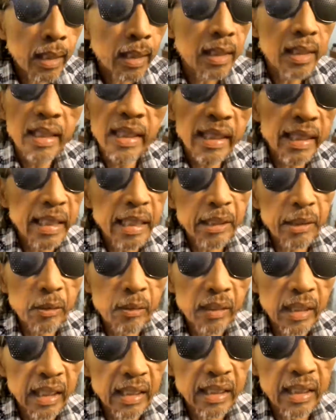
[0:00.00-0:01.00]
he can do
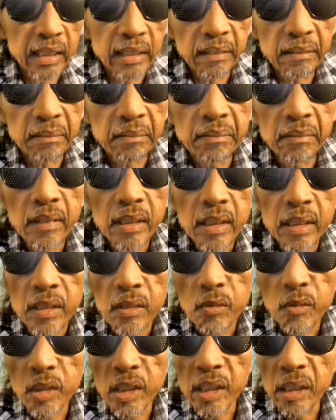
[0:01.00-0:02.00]
nothing
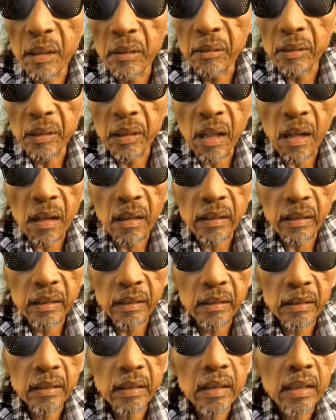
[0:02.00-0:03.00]
without God.
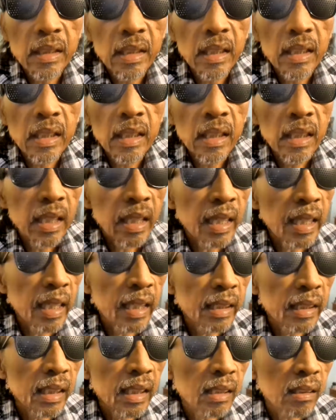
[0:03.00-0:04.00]

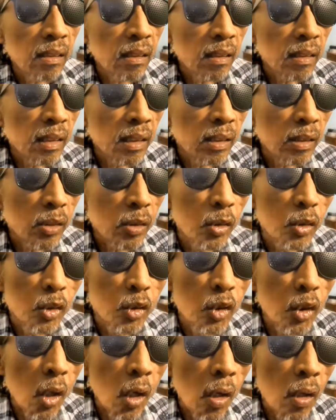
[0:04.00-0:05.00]
And according to
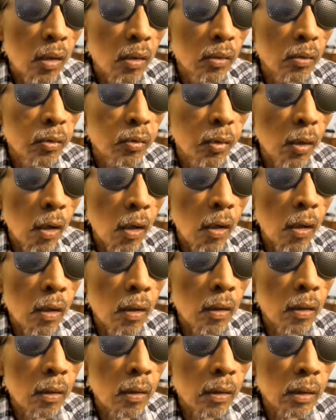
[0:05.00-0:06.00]
John
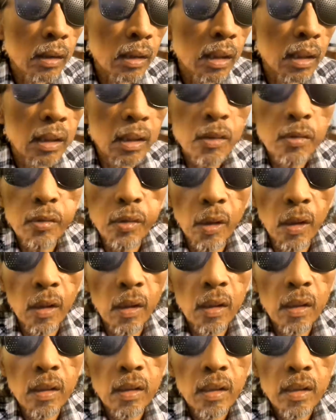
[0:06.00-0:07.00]

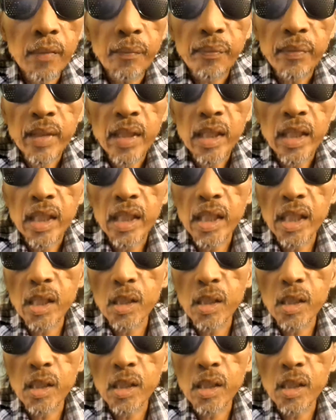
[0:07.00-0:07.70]
4:34, he